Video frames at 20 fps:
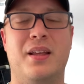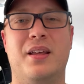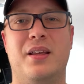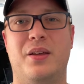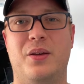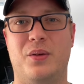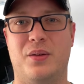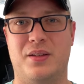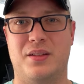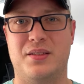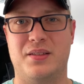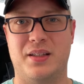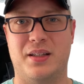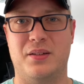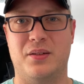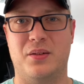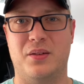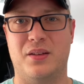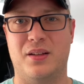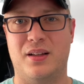you could
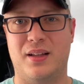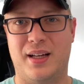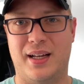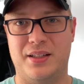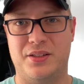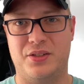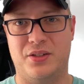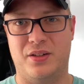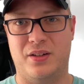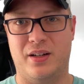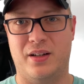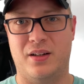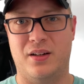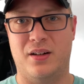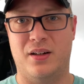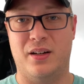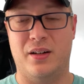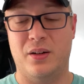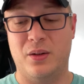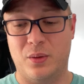signal the lights turning
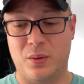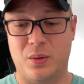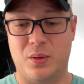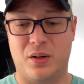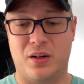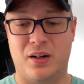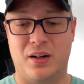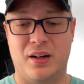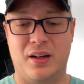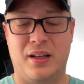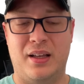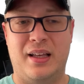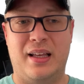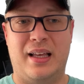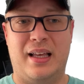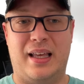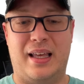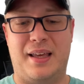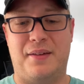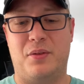on. Or
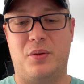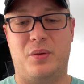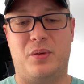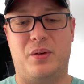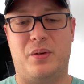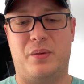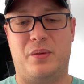even